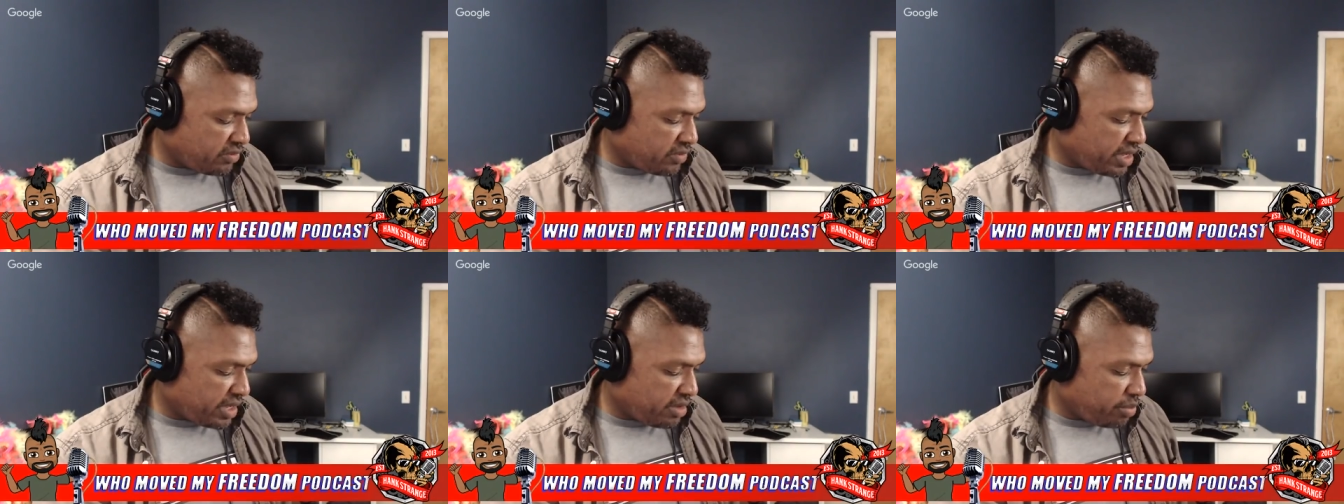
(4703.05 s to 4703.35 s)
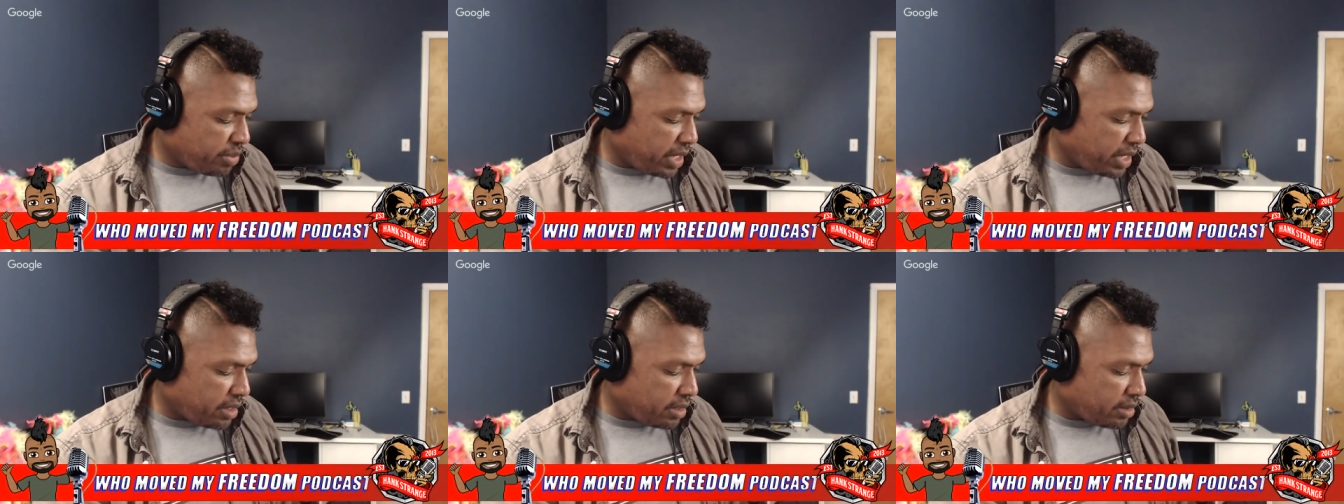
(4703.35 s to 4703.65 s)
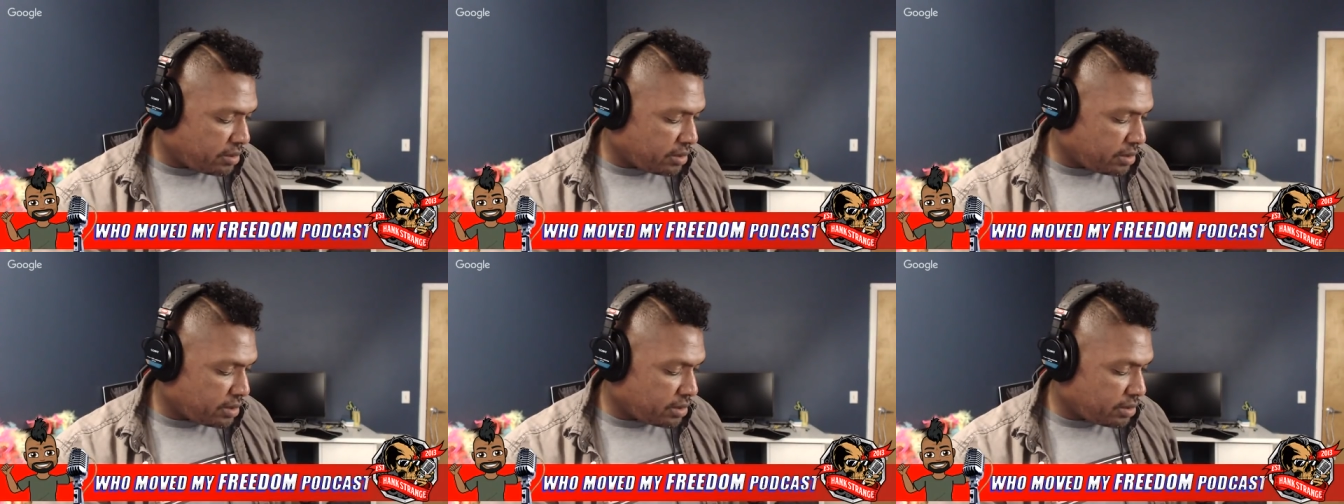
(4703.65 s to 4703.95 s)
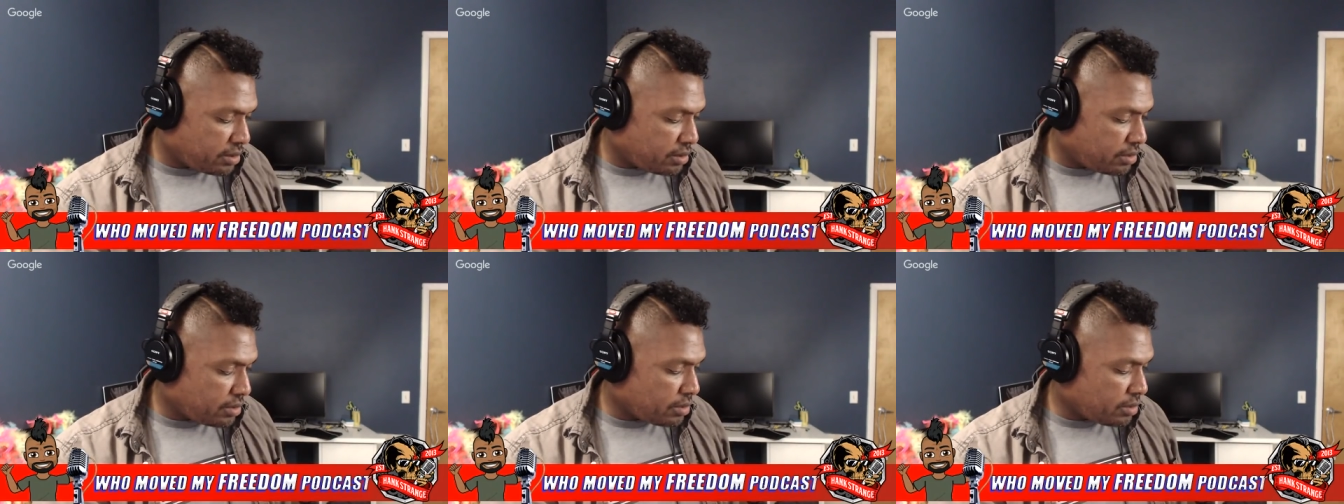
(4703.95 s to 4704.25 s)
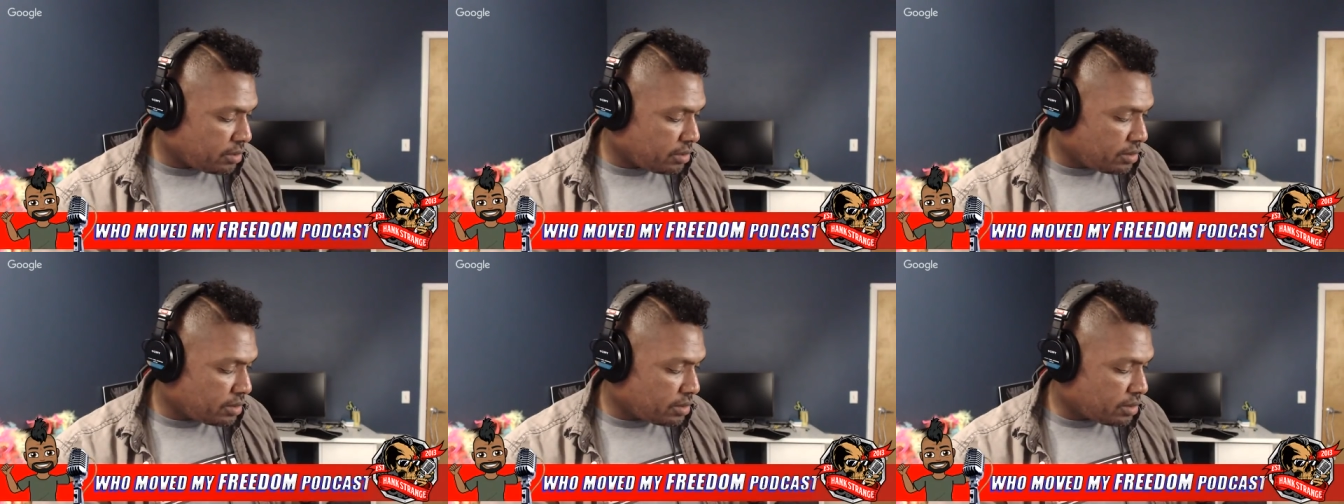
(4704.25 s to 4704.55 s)
of five pounds.
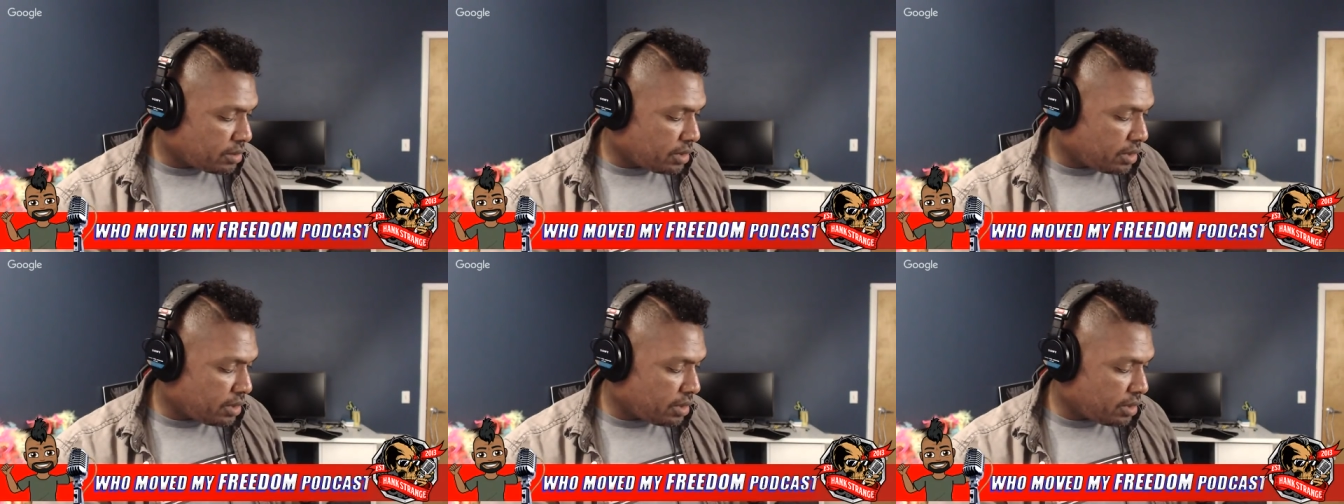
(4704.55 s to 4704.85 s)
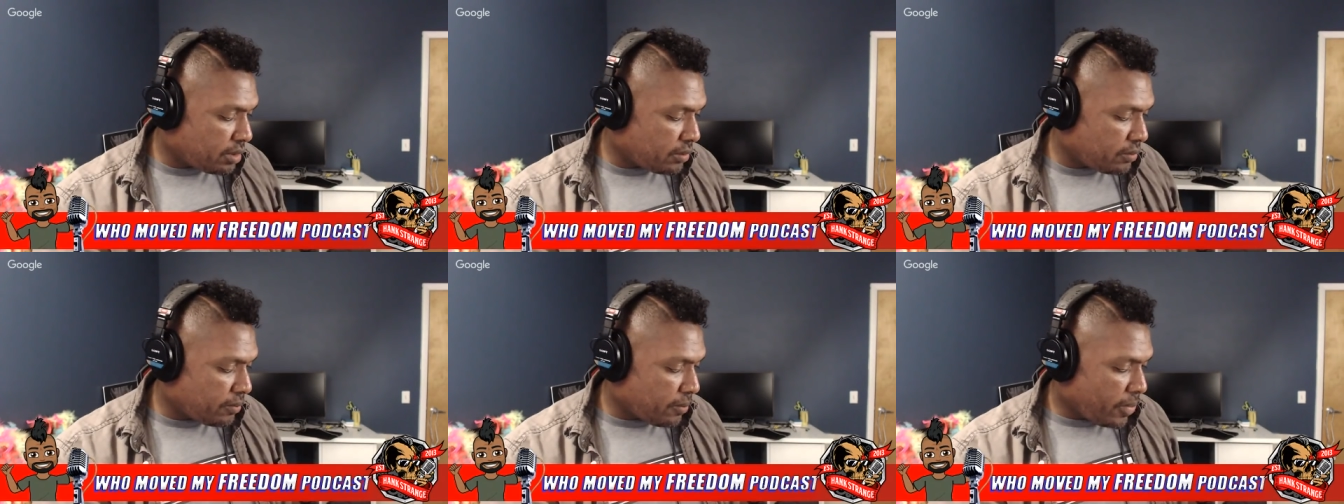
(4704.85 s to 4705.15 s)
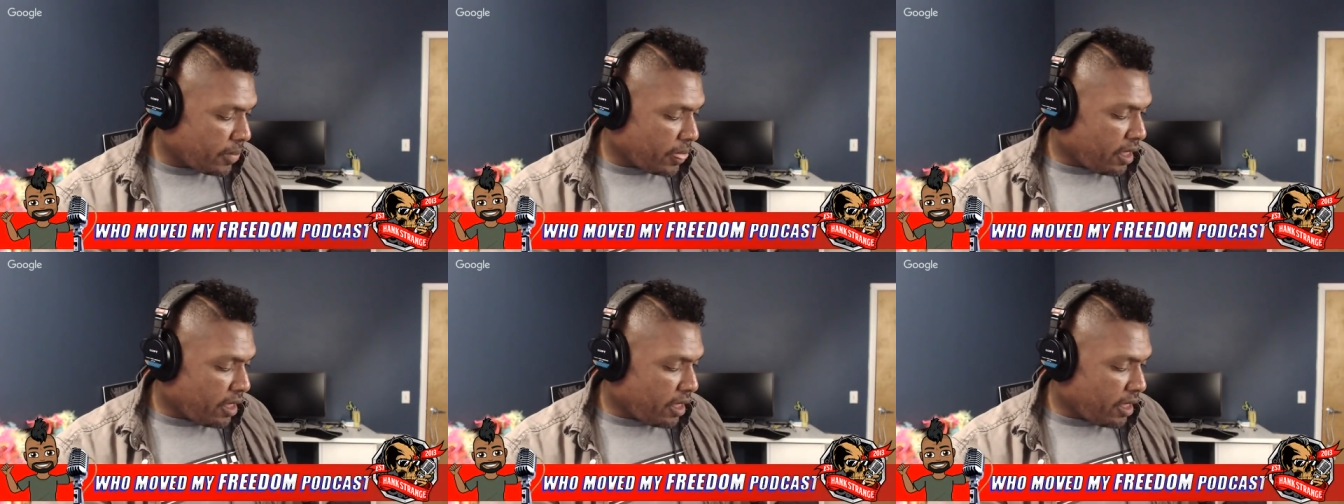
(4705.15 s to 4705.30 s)
So there you go.